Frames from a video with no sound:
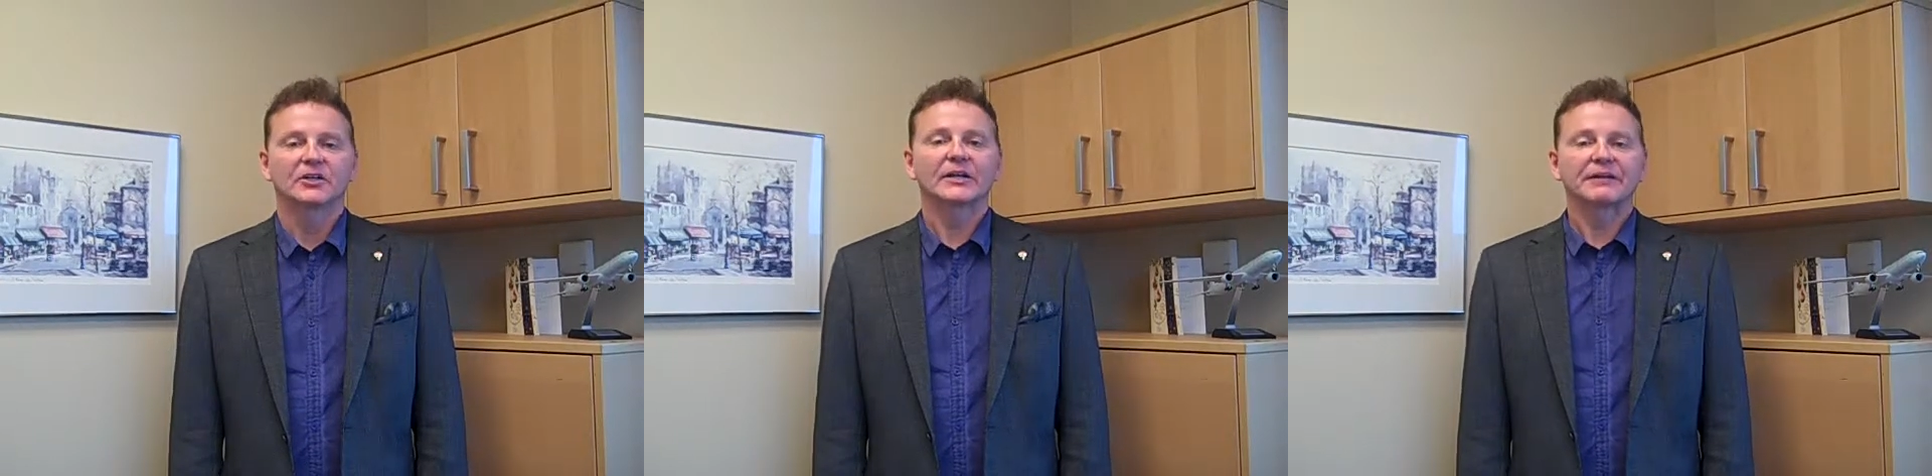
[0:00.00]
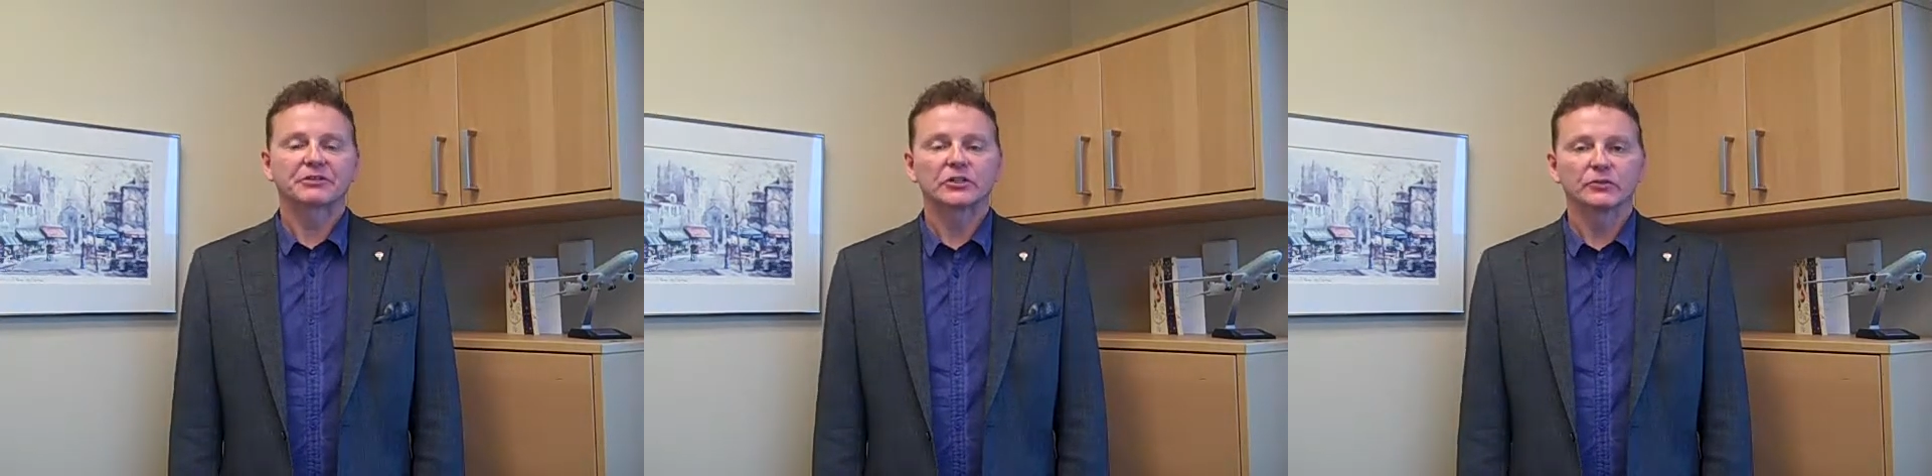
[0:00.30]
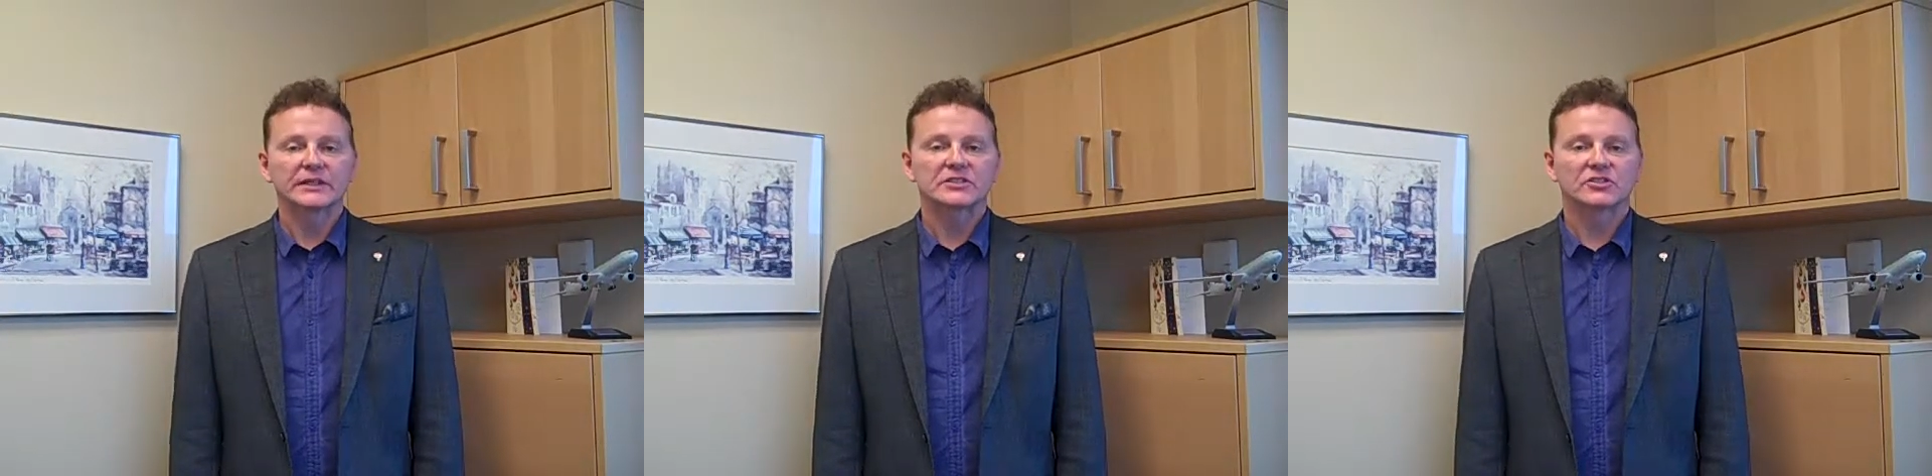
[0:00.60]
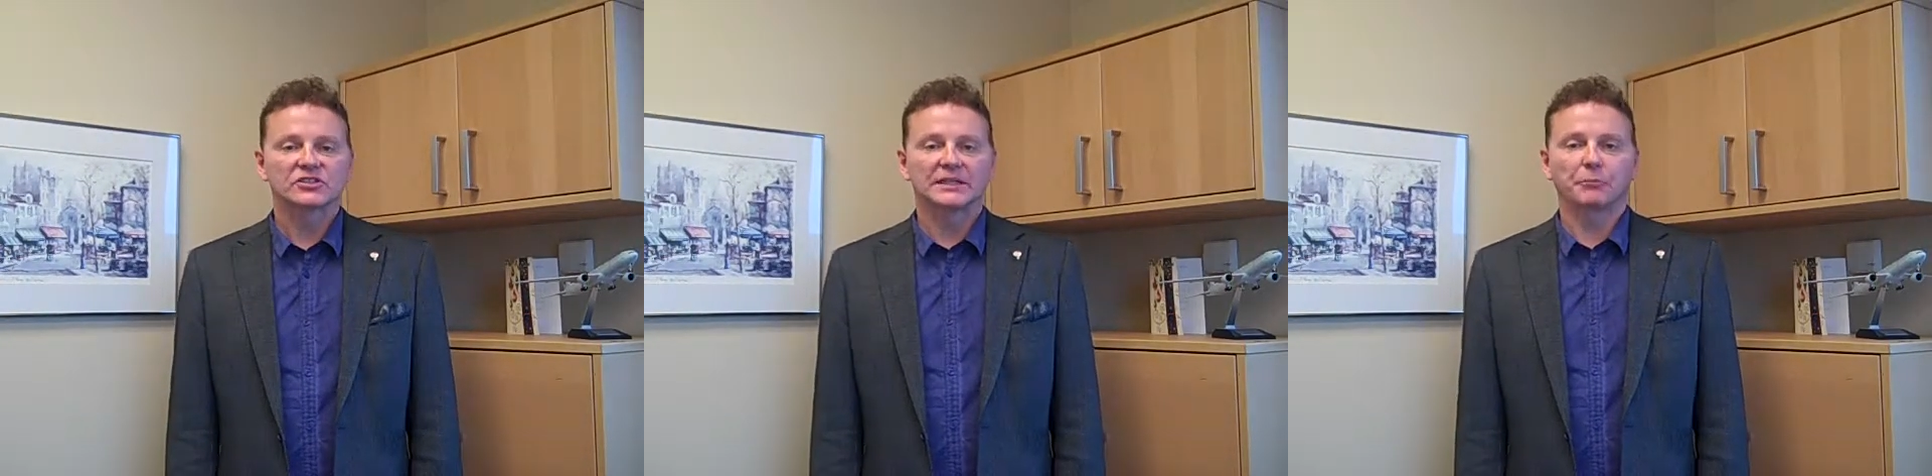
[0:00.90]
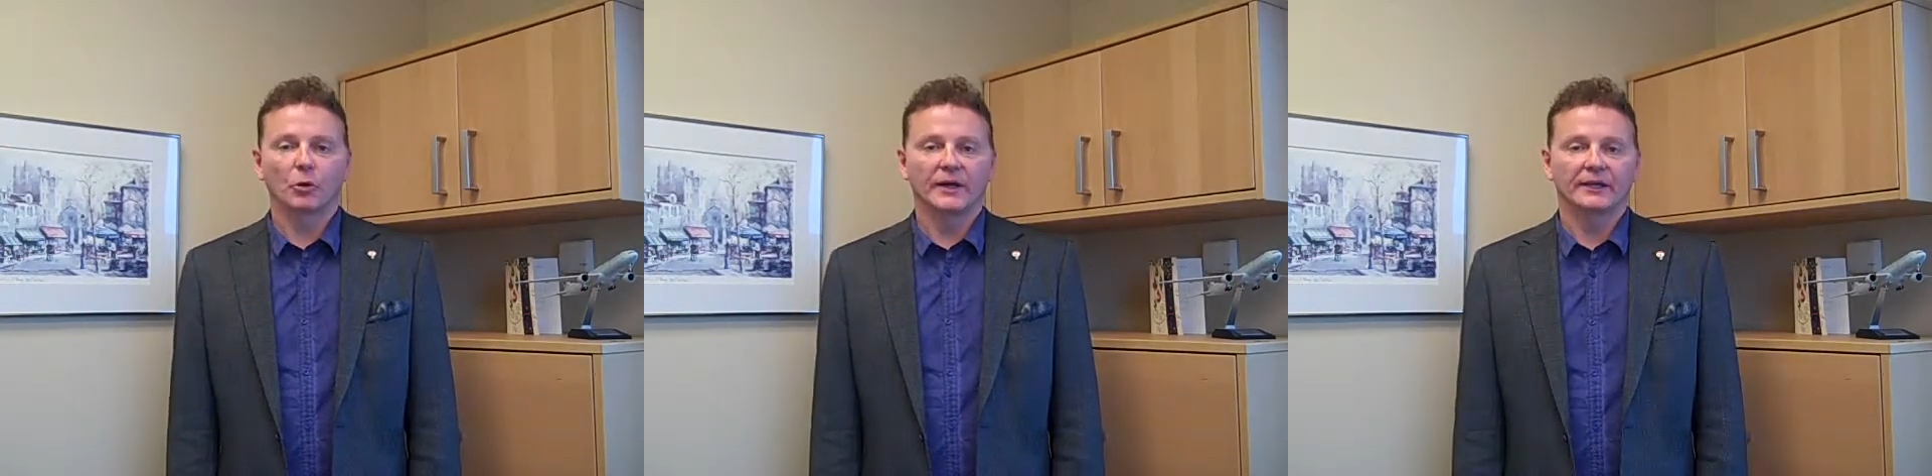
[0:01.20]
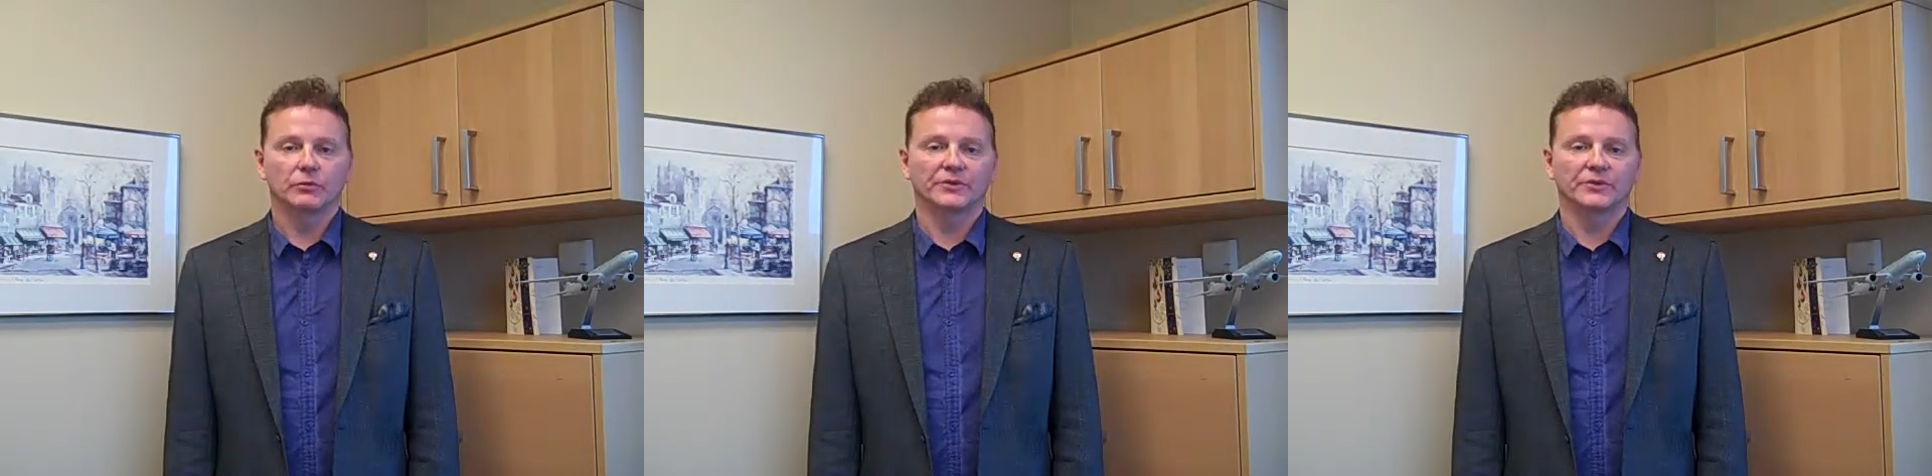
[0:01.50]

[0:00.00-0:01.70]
Good afternoon, this is Steve Moran